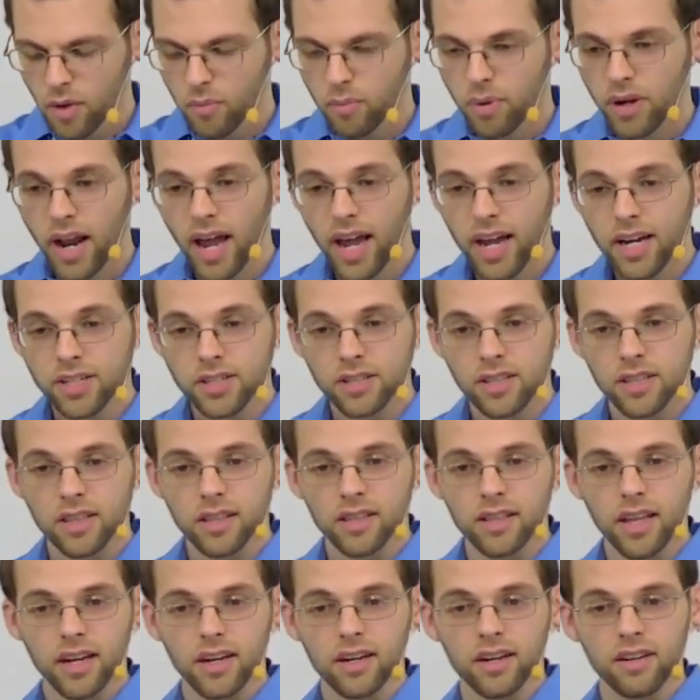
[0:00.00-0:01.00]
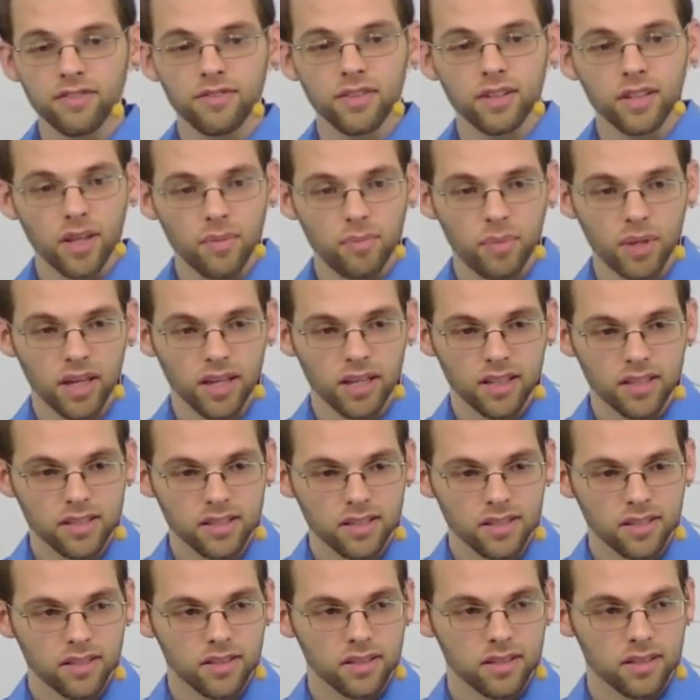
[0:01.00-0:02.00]
But actually, the letter of
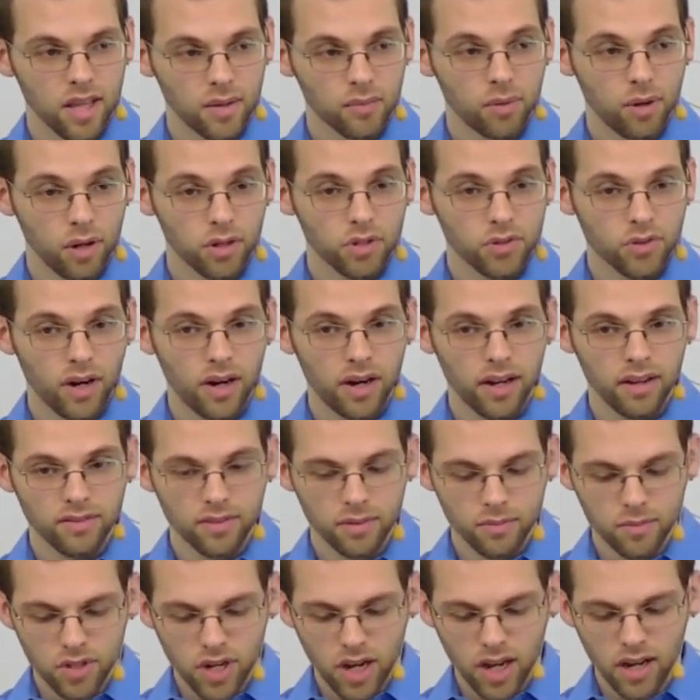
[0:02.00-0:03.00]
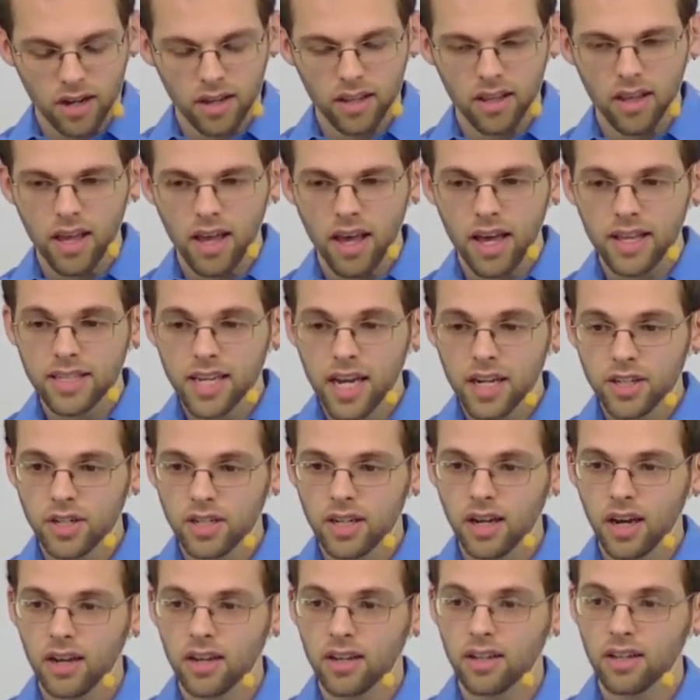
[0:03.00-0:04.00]
Philippians that Paul's writing from jail, it's actually
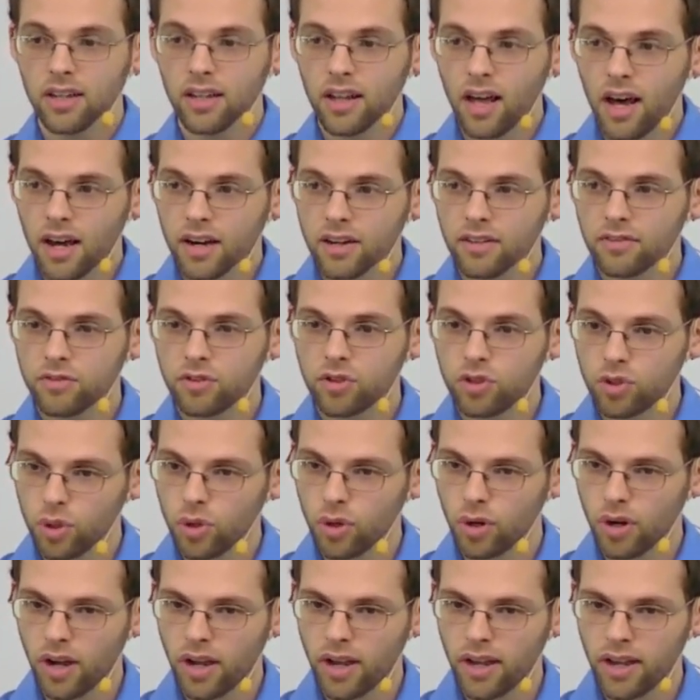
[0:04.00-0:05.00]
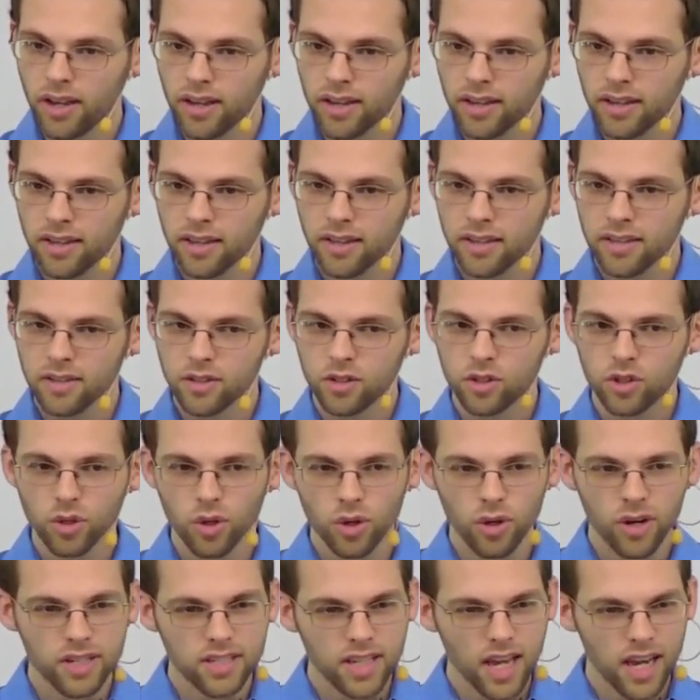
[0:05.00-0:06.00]
got a lot of joy.
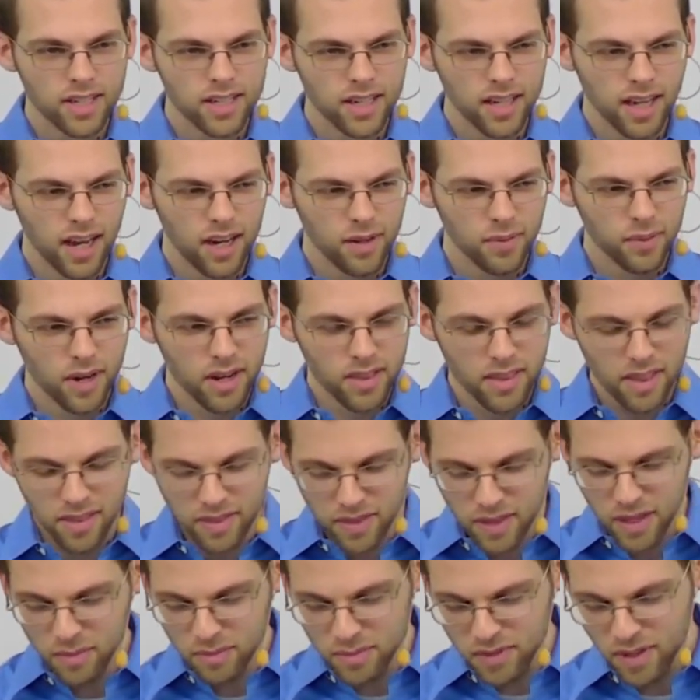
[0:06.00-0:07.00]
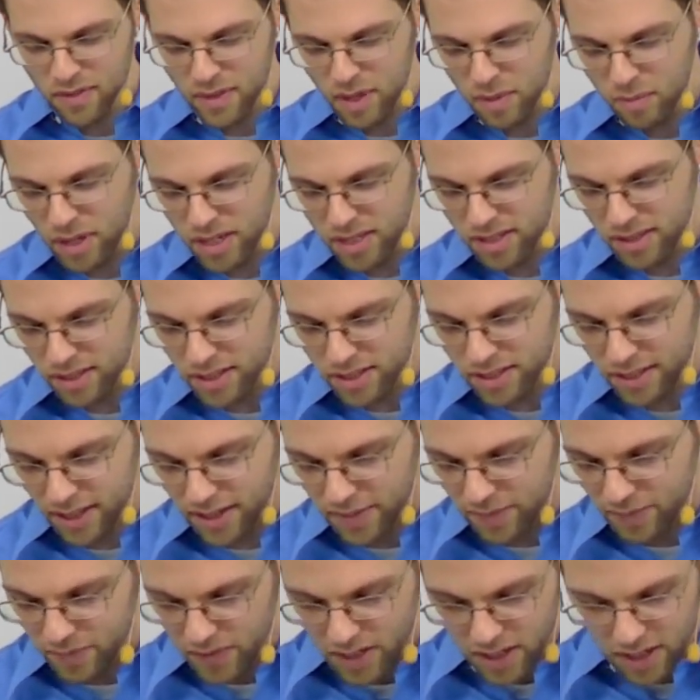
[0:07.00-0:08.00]
Joy is actually kind of one of the themes of the epistle, isn't
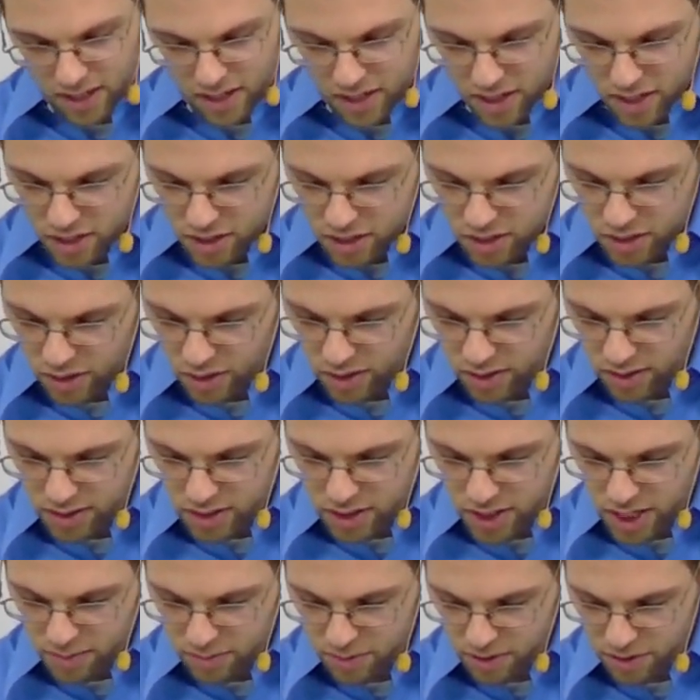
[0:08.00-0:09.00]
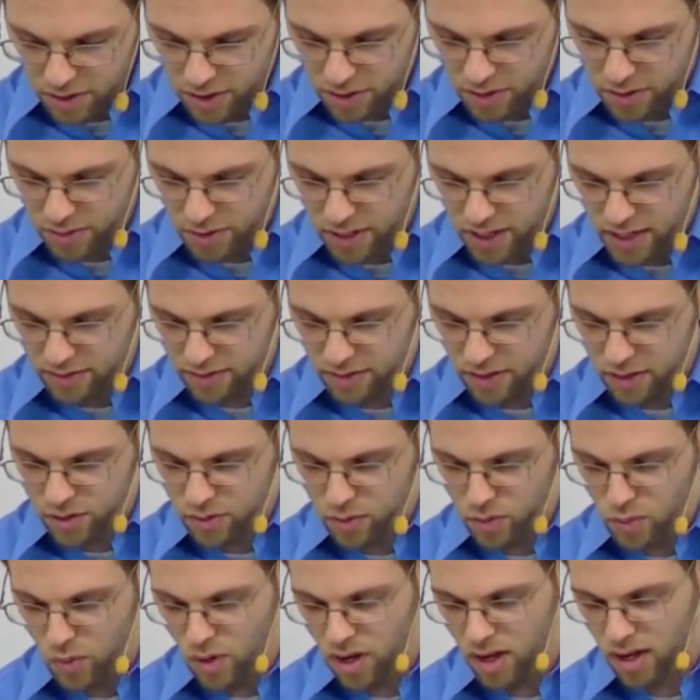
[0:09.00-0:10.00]
it? So in chapter 3,
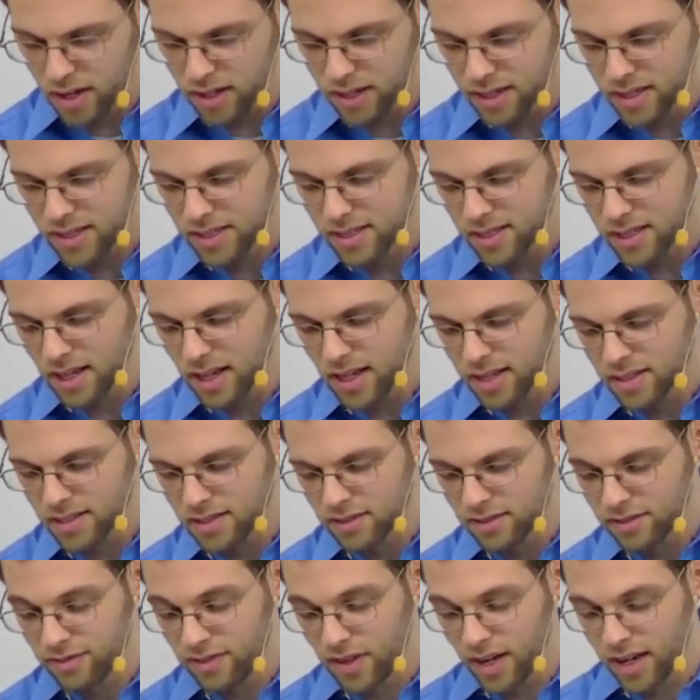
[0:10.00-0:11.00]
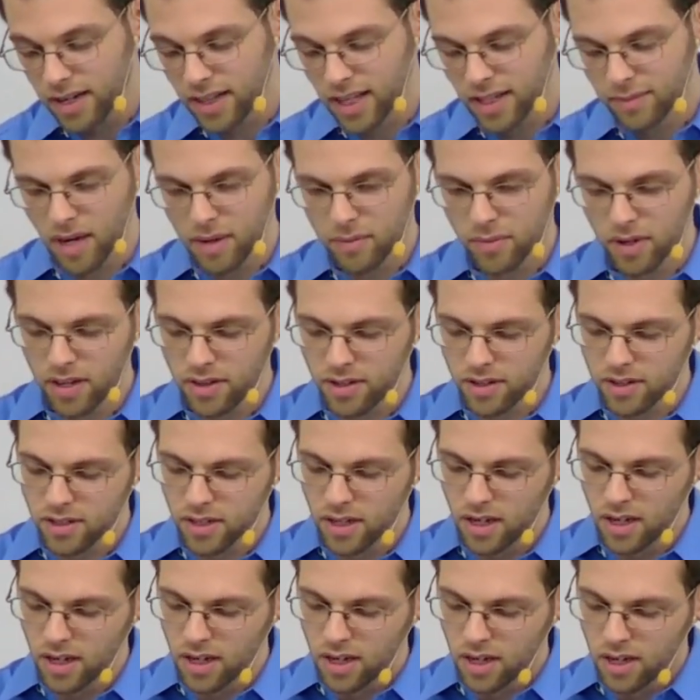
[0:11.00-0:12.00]
verse 1, he says, Finally, my brothers,
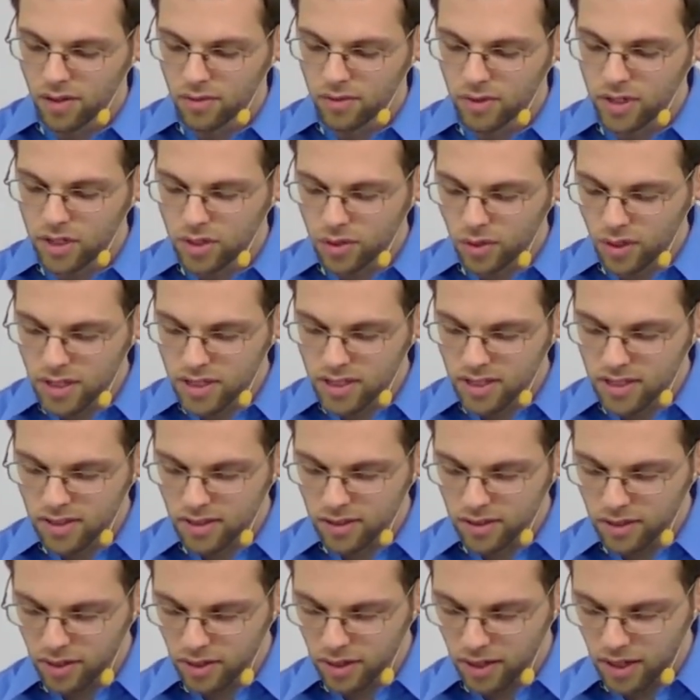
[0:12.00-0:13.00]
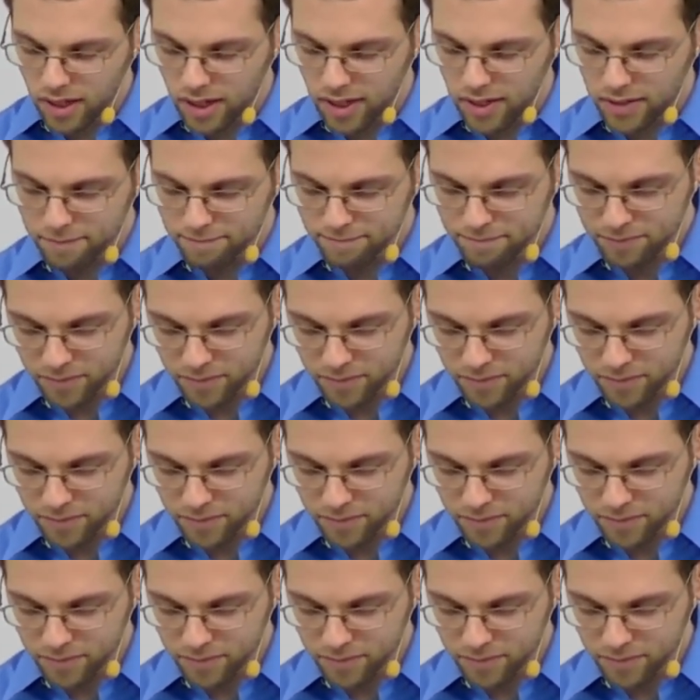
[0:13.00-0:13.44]
rejoice in the Lord.